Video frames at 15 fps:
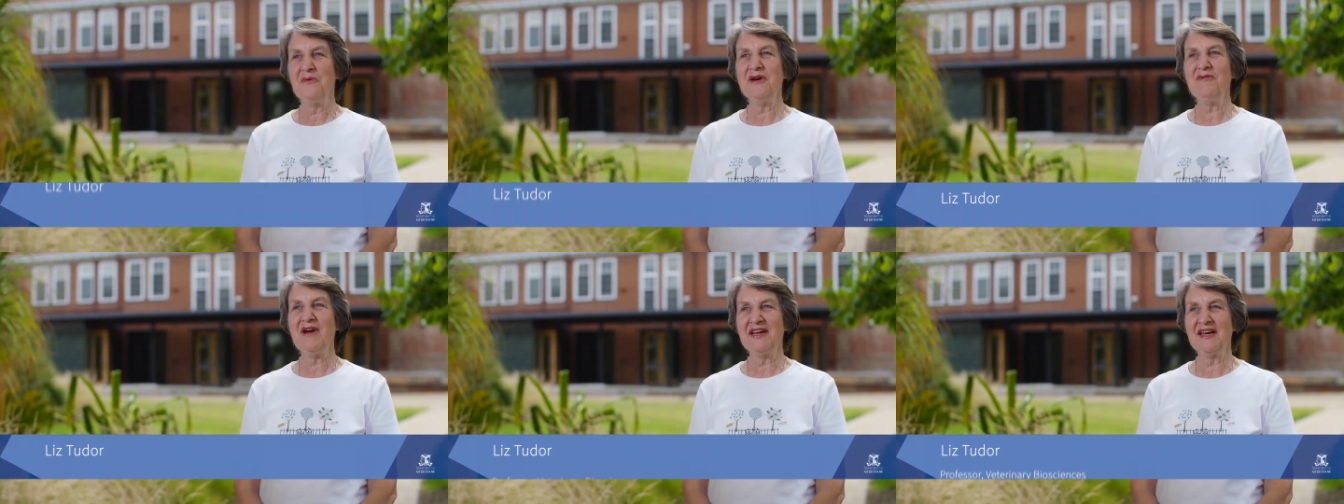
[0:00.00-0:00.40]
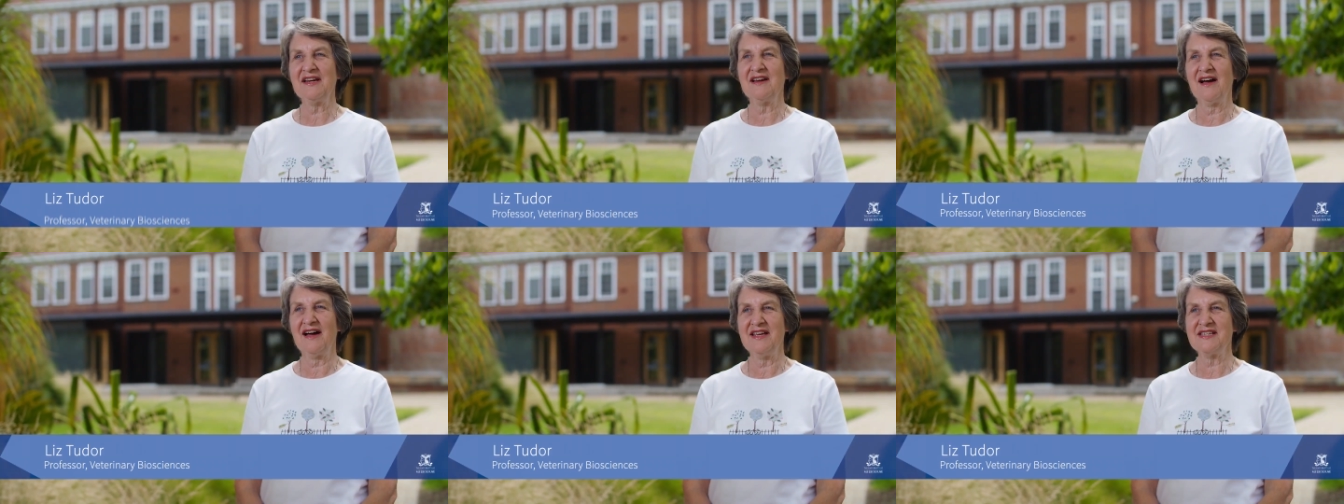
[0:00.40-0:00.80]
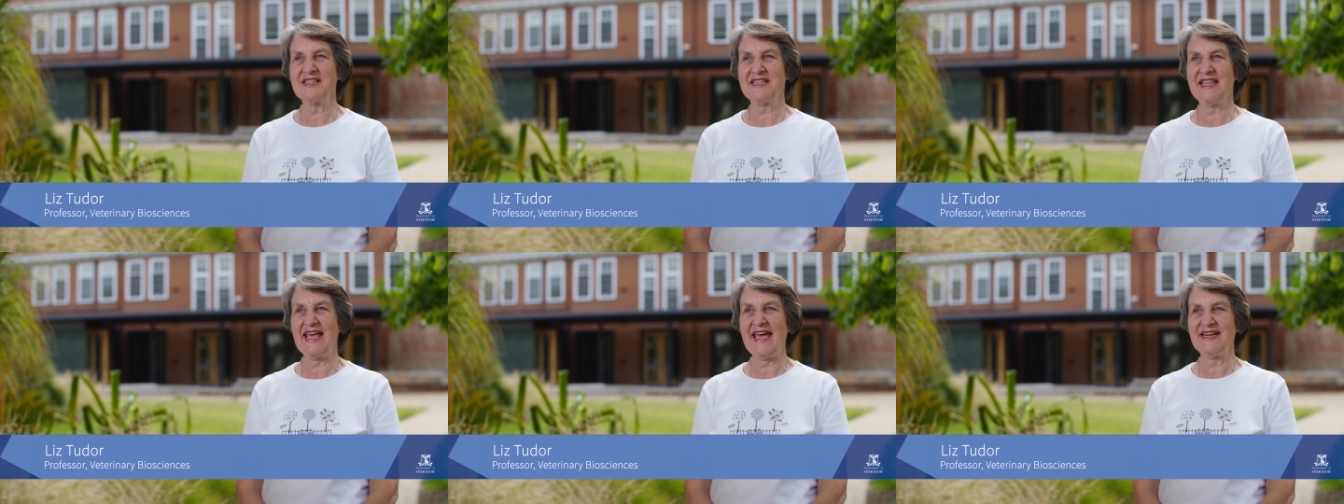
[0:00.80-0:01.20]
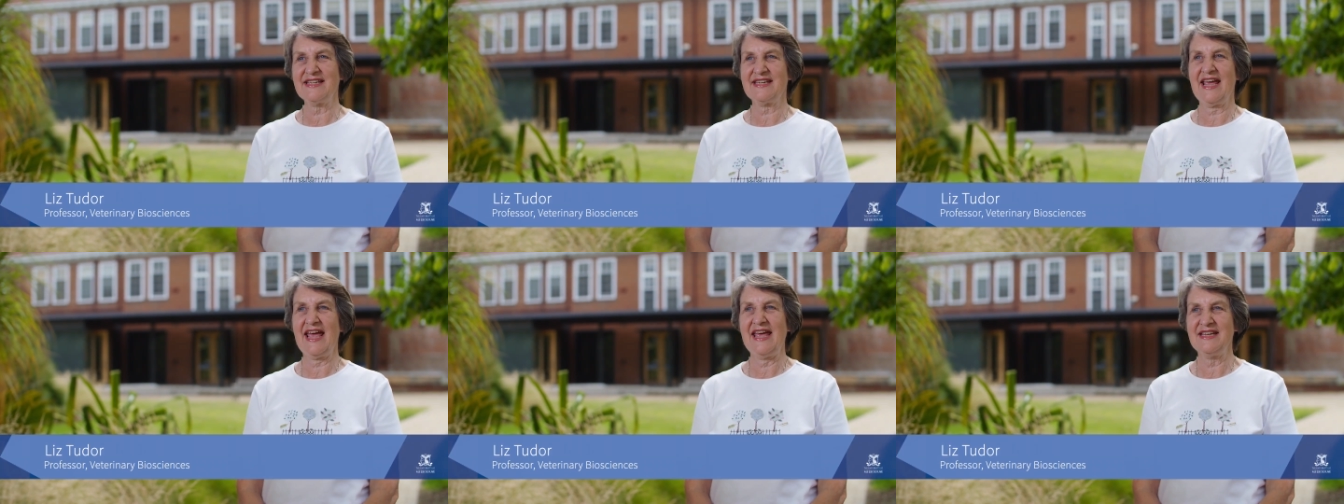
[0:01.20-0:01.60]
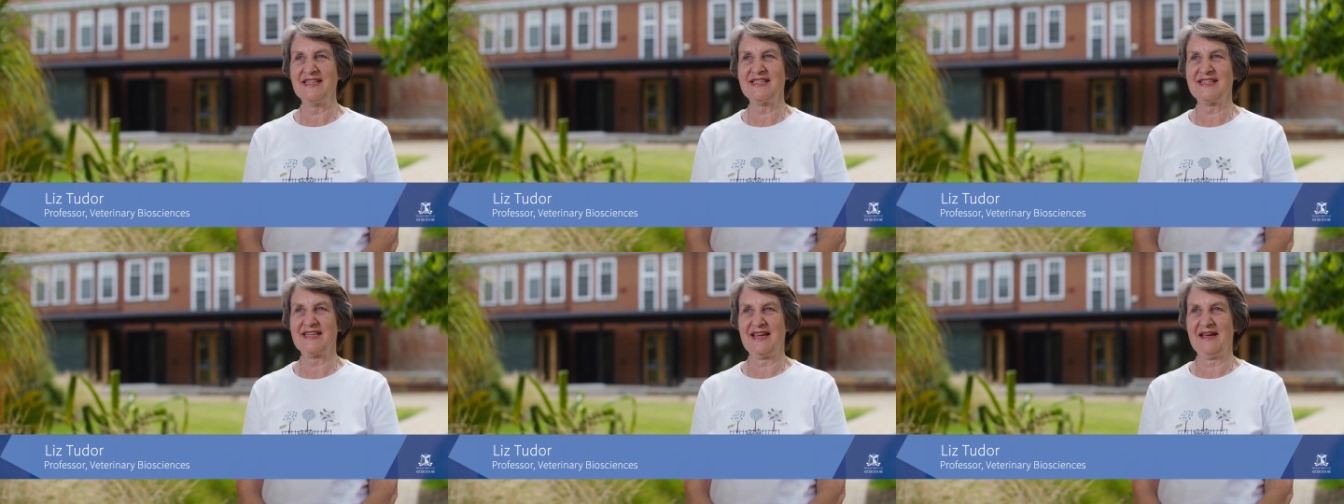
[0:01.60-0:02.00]
We recognise that
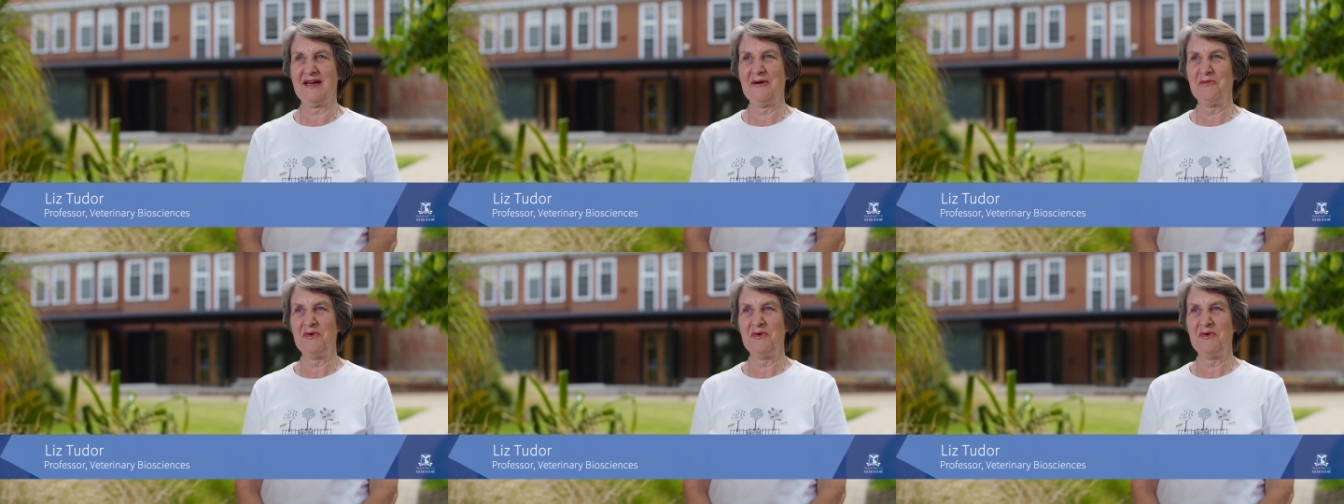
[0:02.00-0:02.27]
as uh,